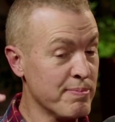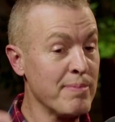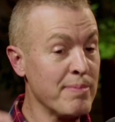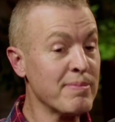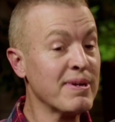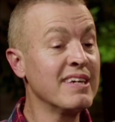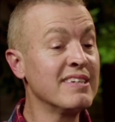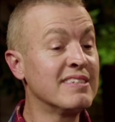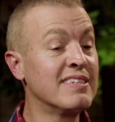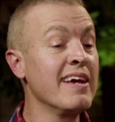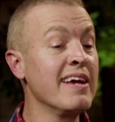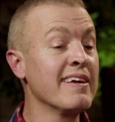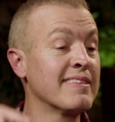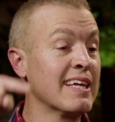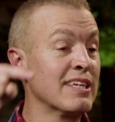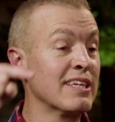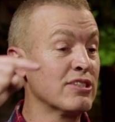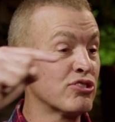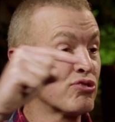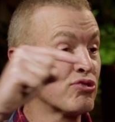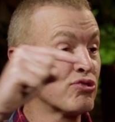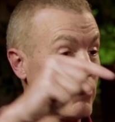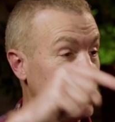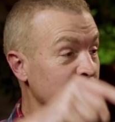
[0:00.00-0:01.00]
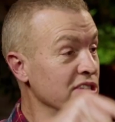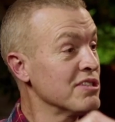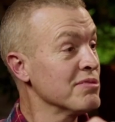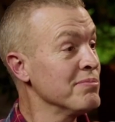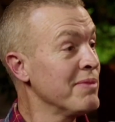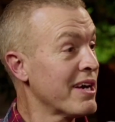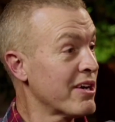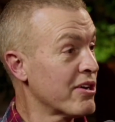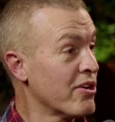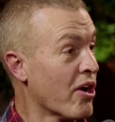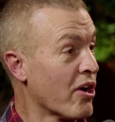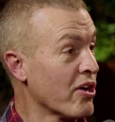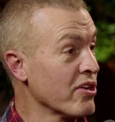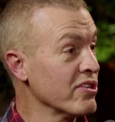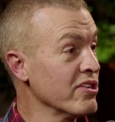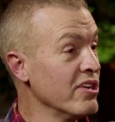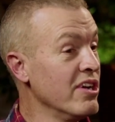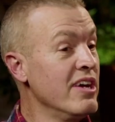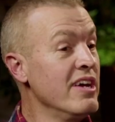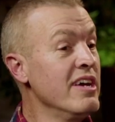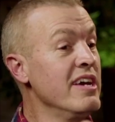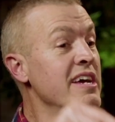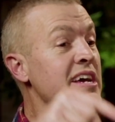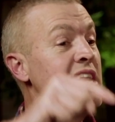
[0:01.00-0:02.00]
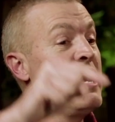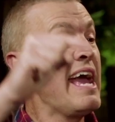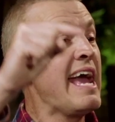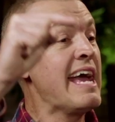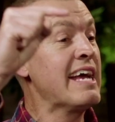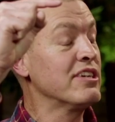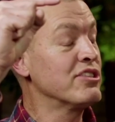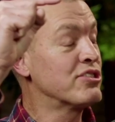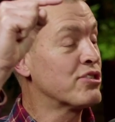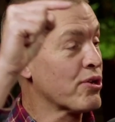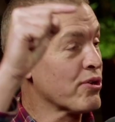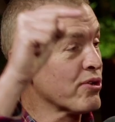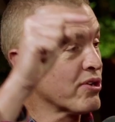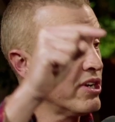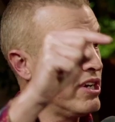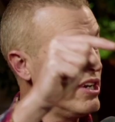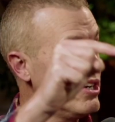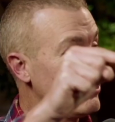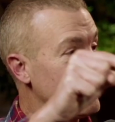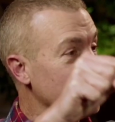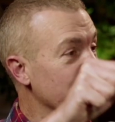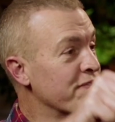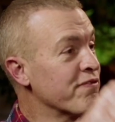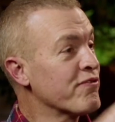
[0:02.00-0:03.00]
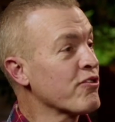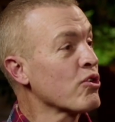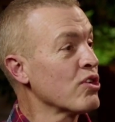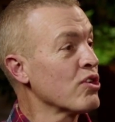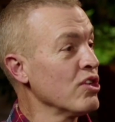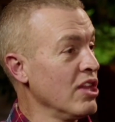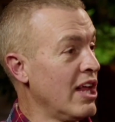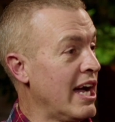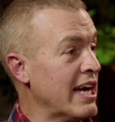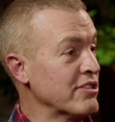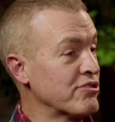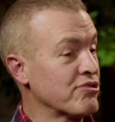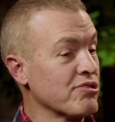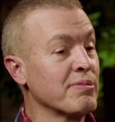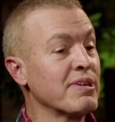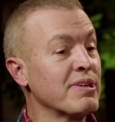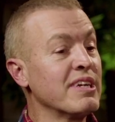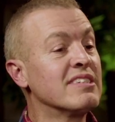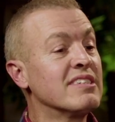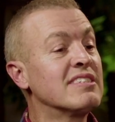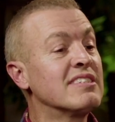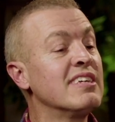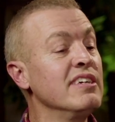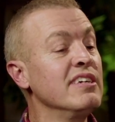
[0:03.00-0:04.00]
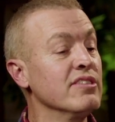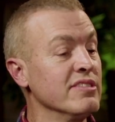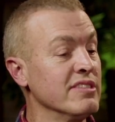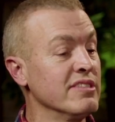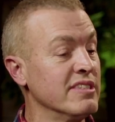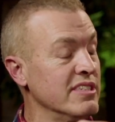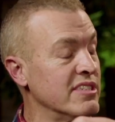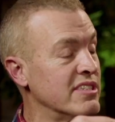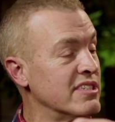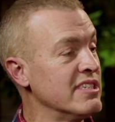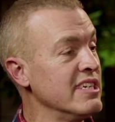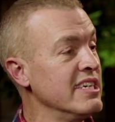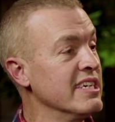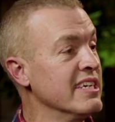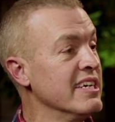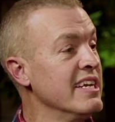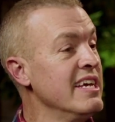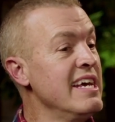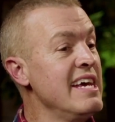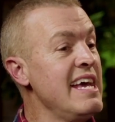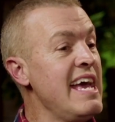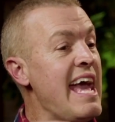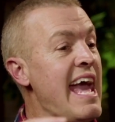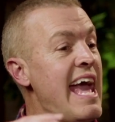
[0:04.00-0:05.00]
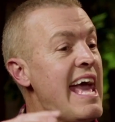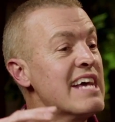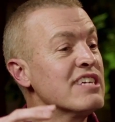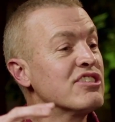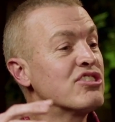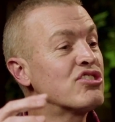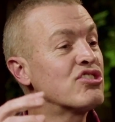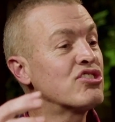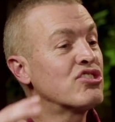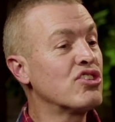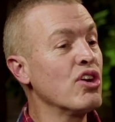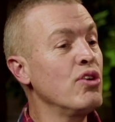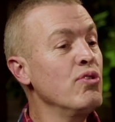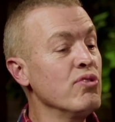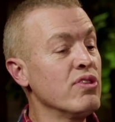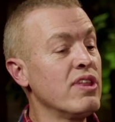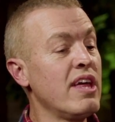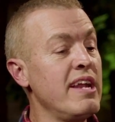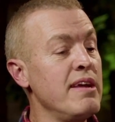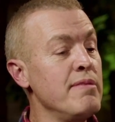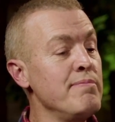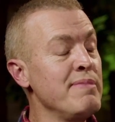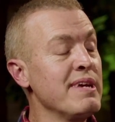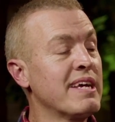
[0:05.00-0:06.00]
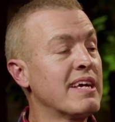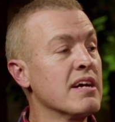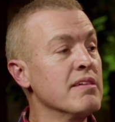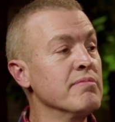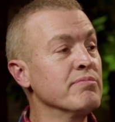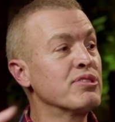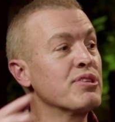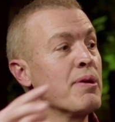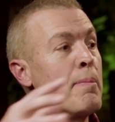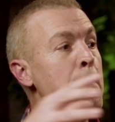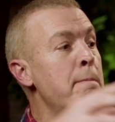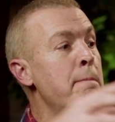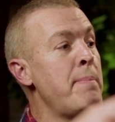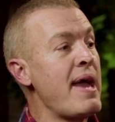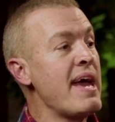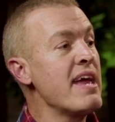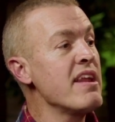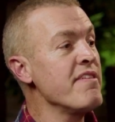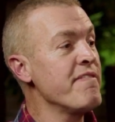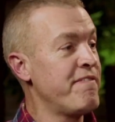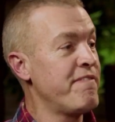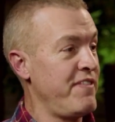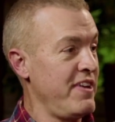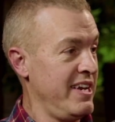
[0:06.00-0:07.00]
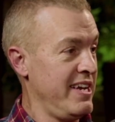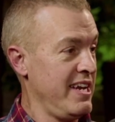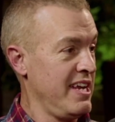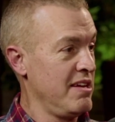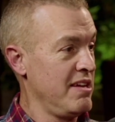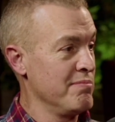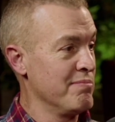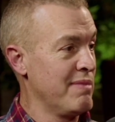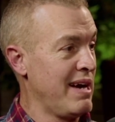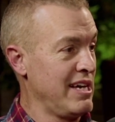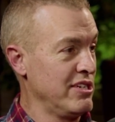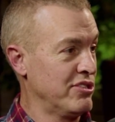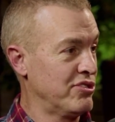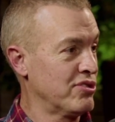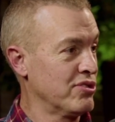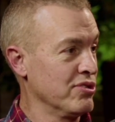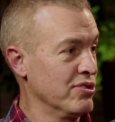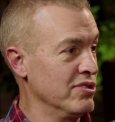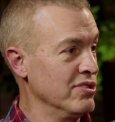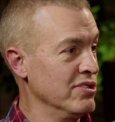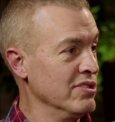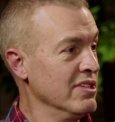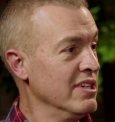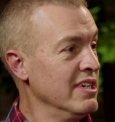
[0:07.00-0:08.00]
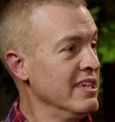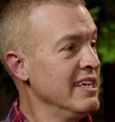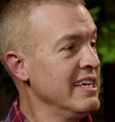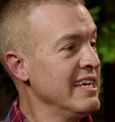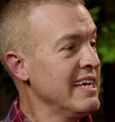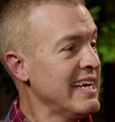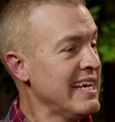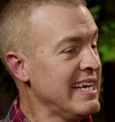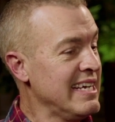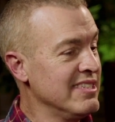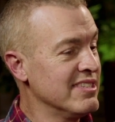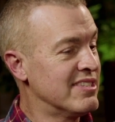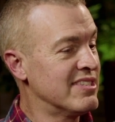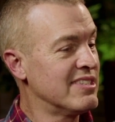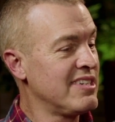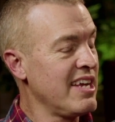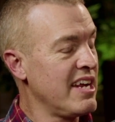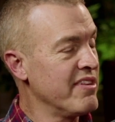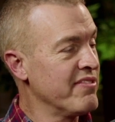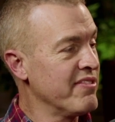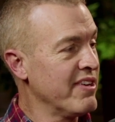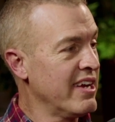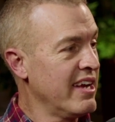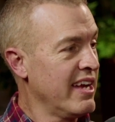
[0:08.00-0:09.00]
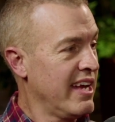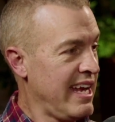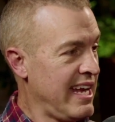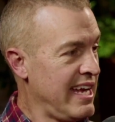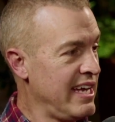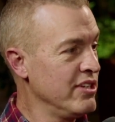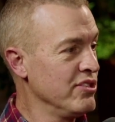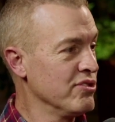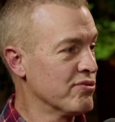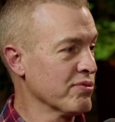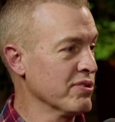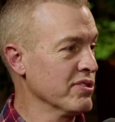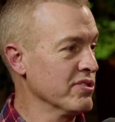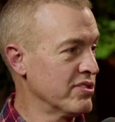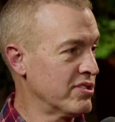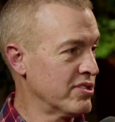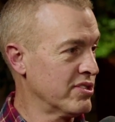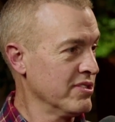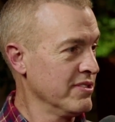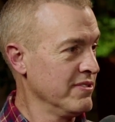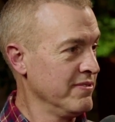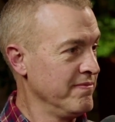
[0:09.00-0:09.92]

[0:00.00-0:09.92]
I'm going to take that straight to my garden and turn it into fertilizer. I'm going to till this in so that it becomes a benefit in my soul instead of a hindrance.